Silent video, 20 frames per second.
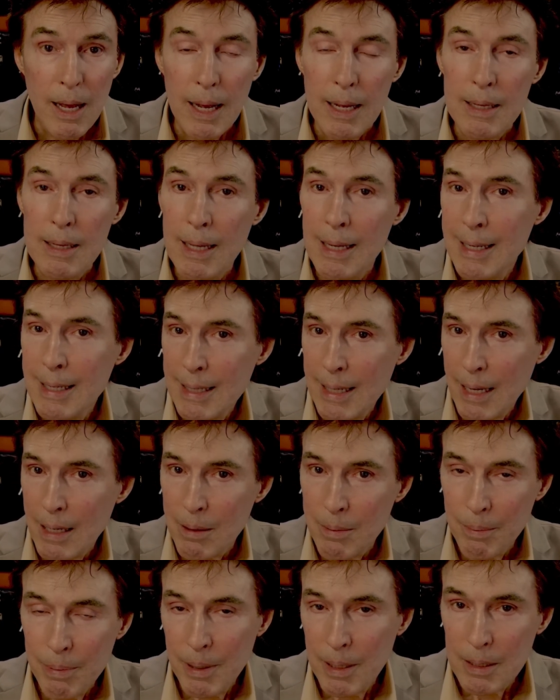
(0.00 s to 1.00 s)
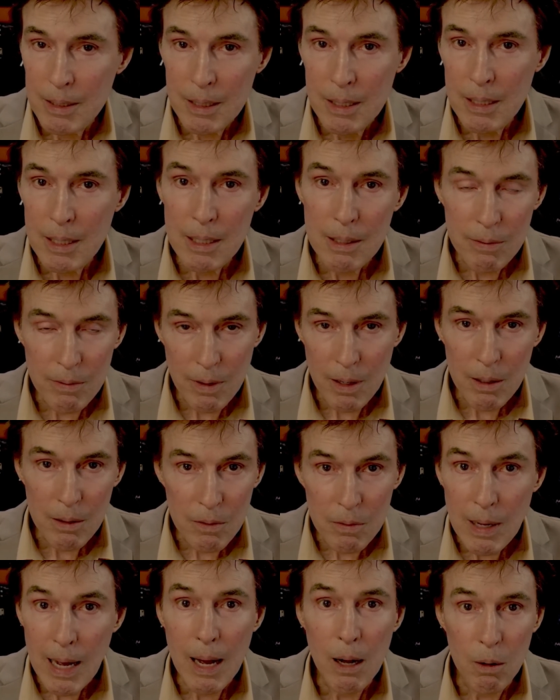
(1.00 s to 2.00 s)
and letting that complexity
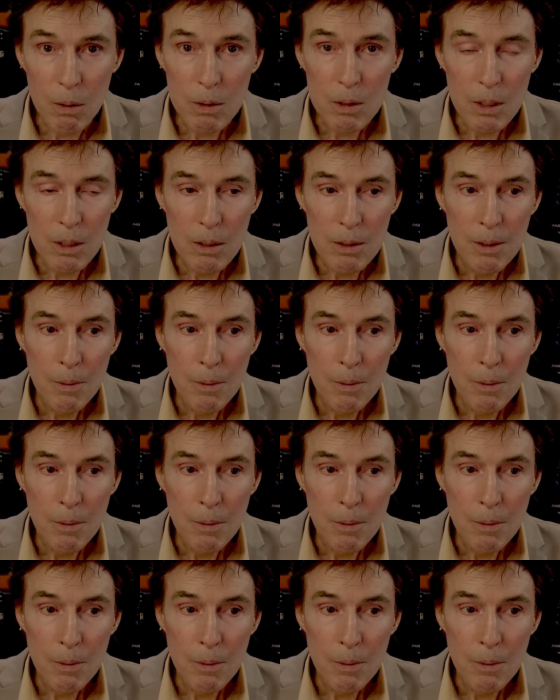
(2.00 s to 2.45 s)
evolve out.